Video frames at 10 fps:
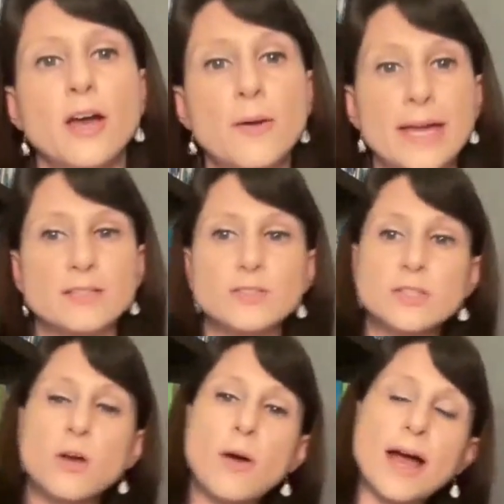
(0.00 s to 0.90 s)
Okay,
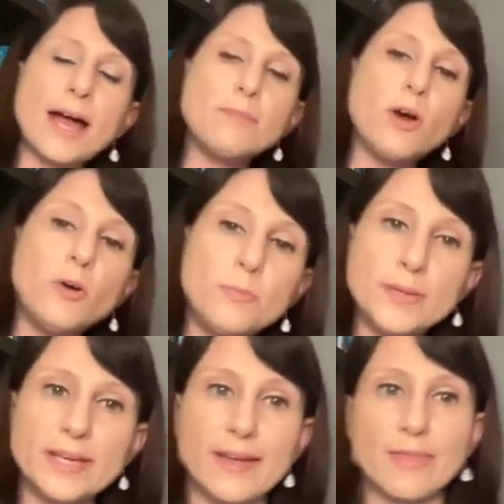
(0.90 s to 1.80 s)
so I'm
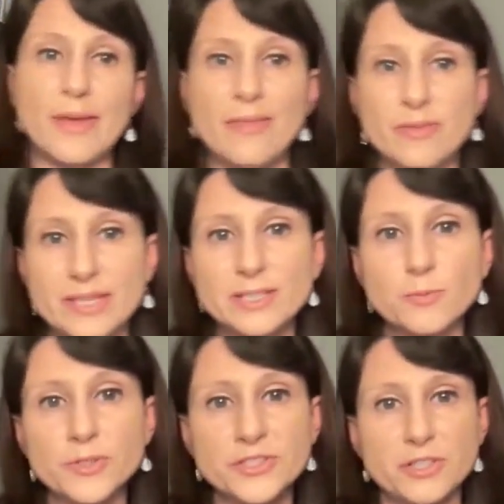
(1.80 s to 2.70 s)
hoping that
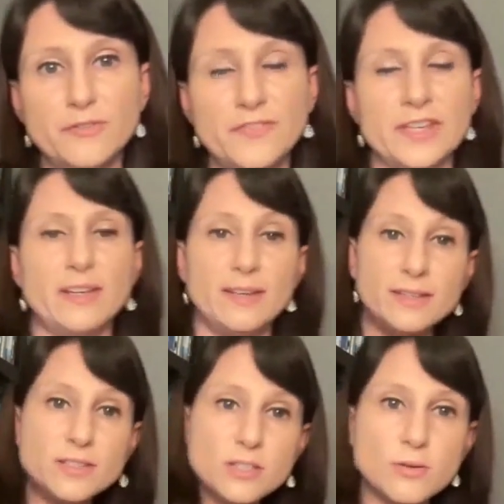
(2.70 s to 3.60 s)
this will still fit
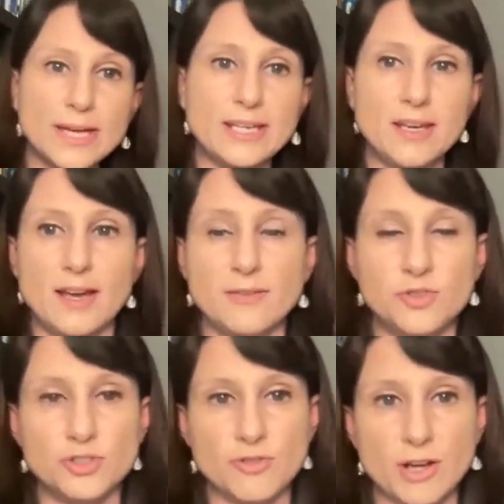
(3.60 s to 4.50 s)
into any kind of
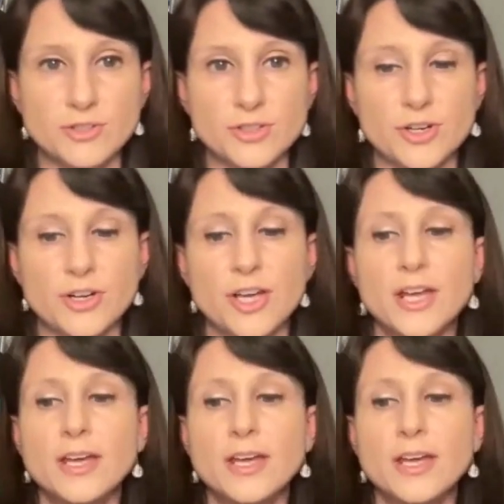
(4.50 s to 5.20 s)
structured